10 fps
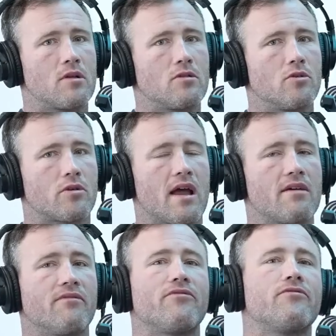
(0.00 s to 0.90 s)
Look,
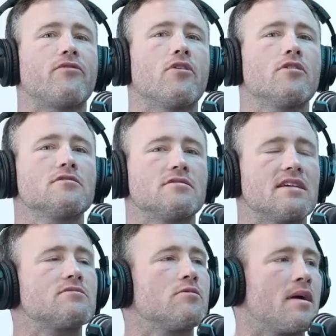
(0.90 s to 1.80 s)
at first,
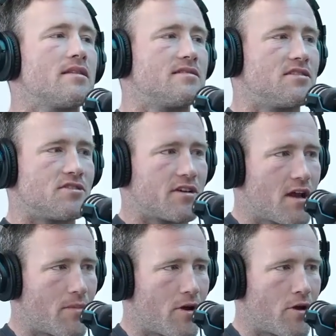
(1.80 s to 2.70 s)
yes, we made the decision to
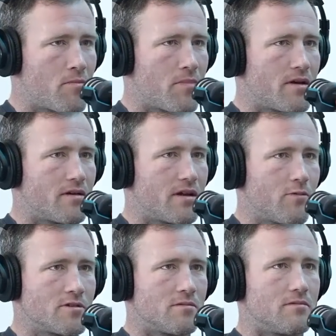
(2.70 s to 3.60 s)
come home, but it
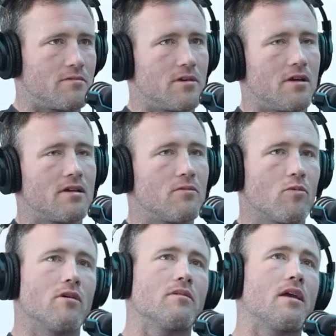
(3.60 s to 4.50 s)
wasn't.
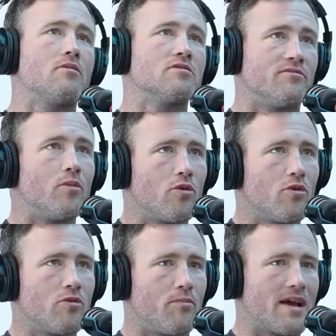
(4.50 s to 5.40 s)
It was
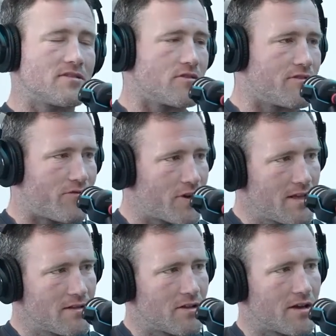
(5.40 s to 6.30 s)
more based on the footy,